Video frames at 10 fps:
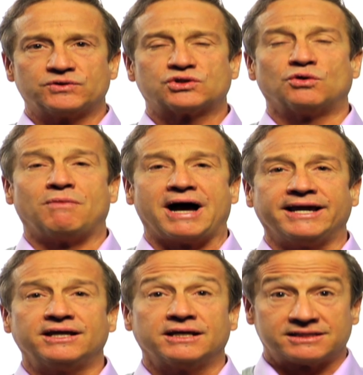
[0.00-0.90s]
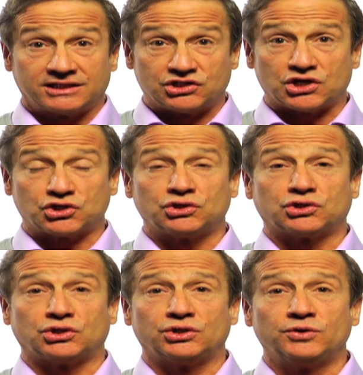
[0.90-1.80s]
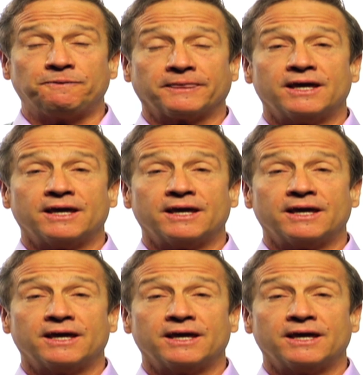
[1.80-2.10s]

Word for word: So my suggestion to you